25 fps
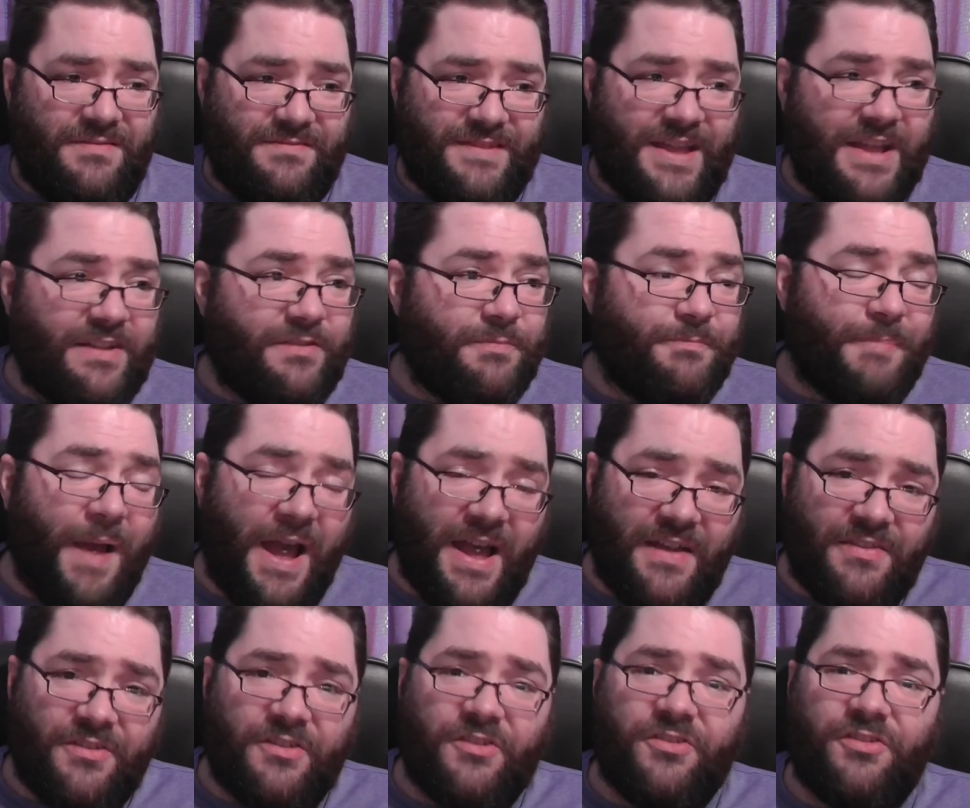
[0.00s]
it's
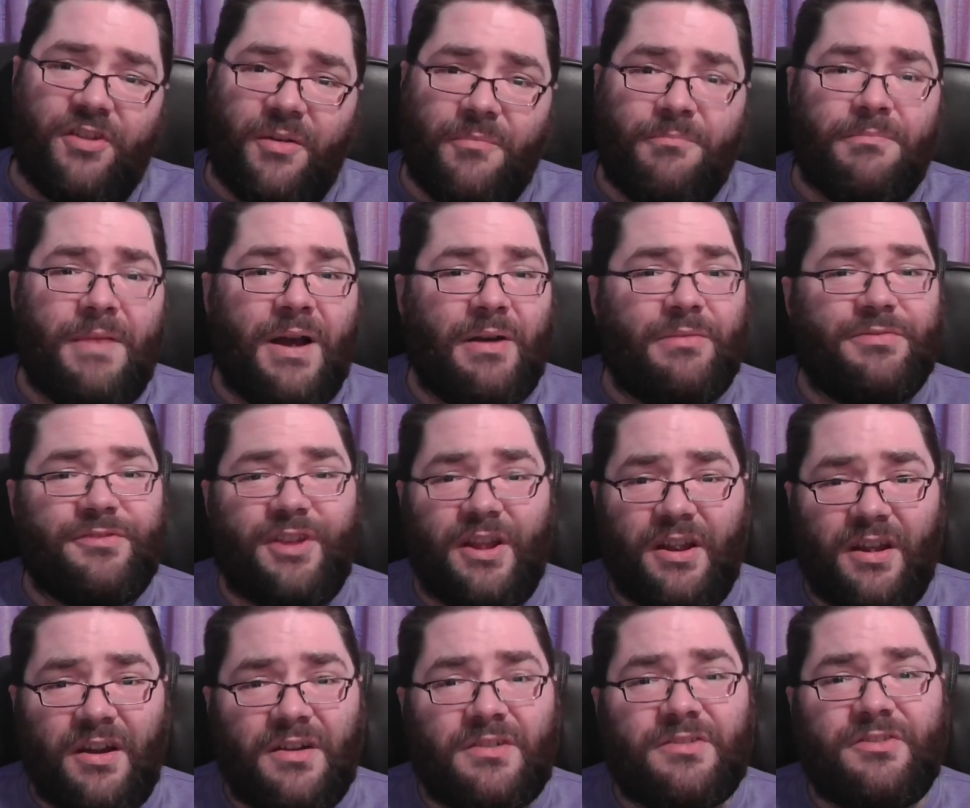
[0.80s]
better than some mouth
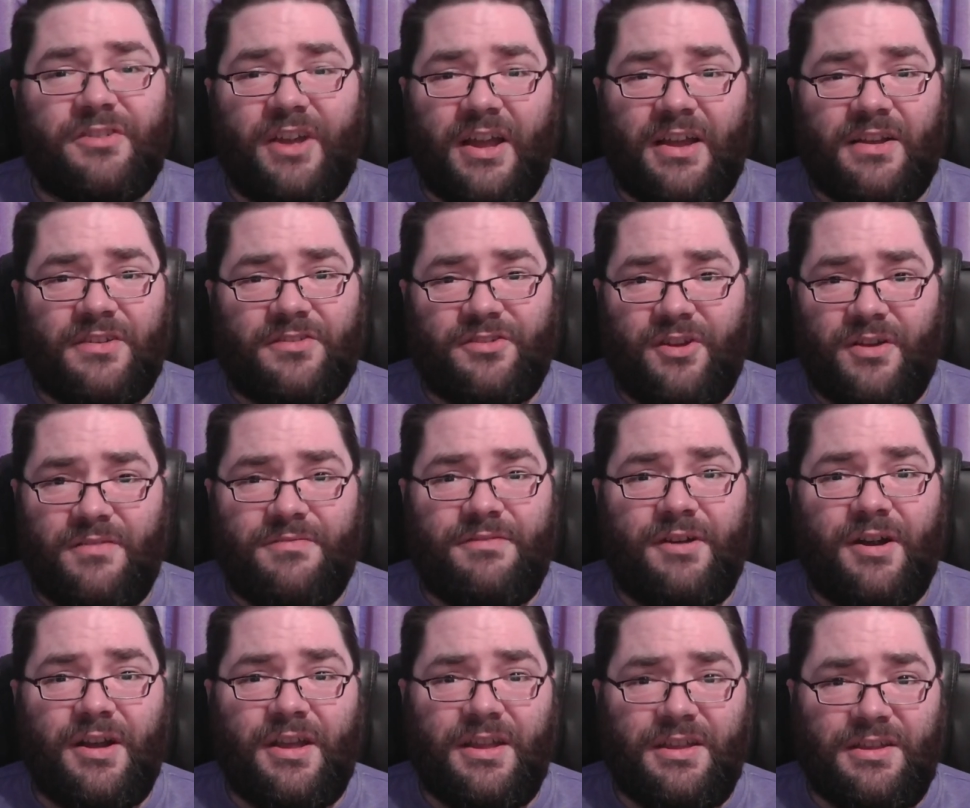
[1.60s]
to lung tanks I
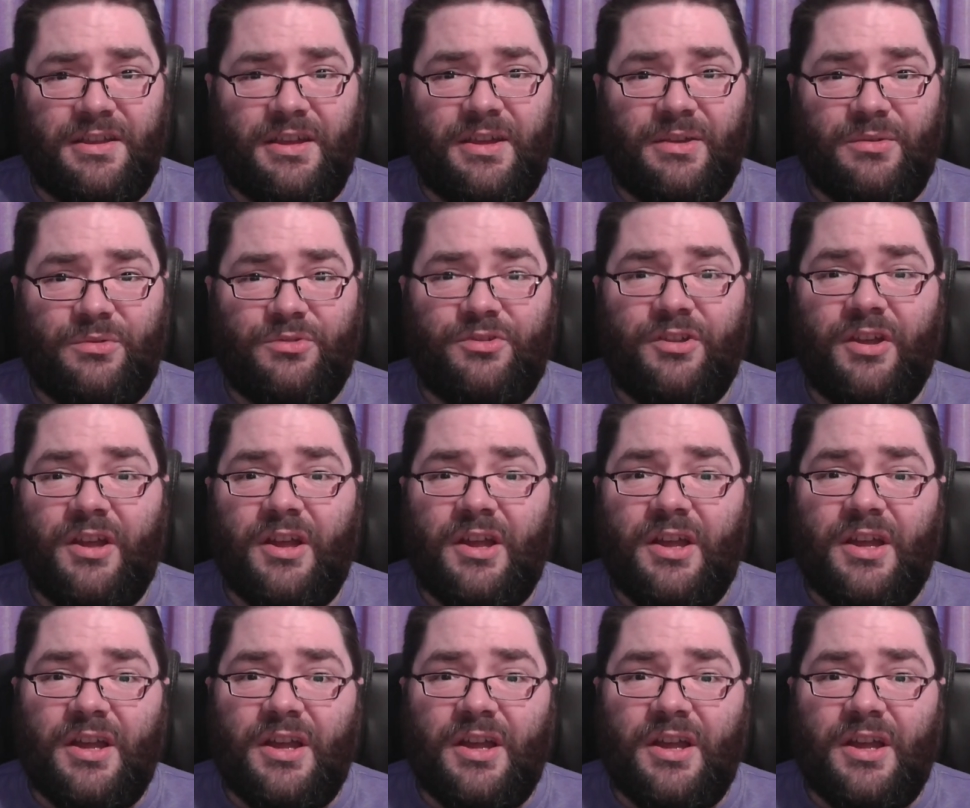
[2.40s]
fucking use.